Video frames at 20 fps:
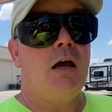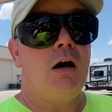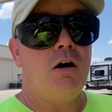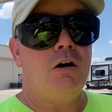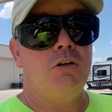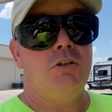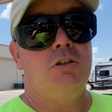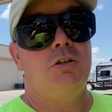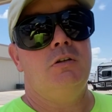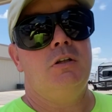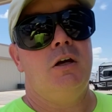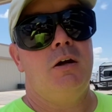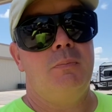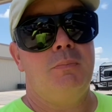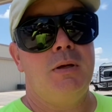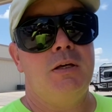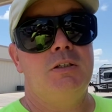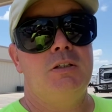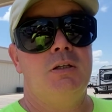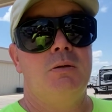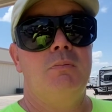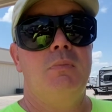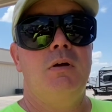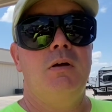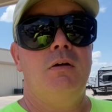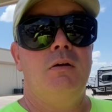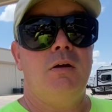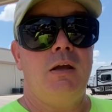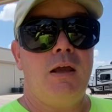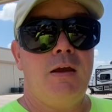Also, there'll be some
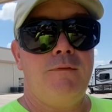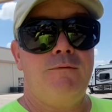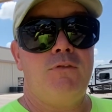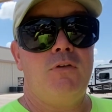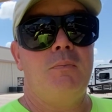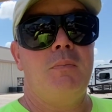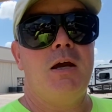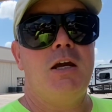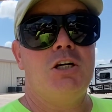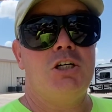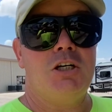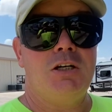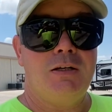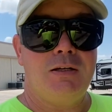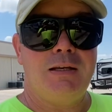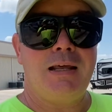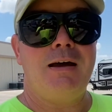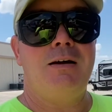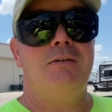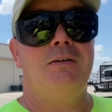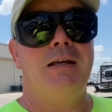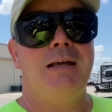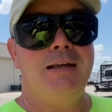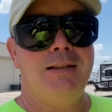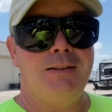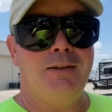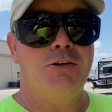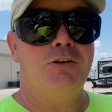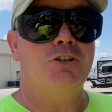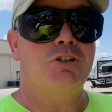information down
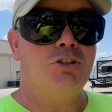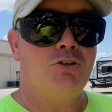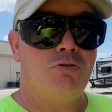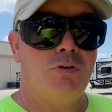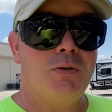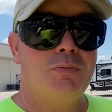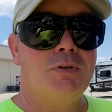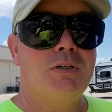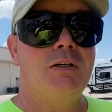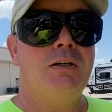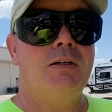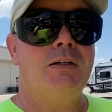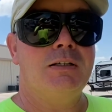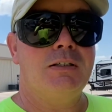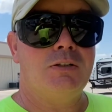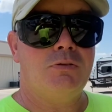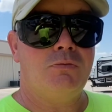in the description as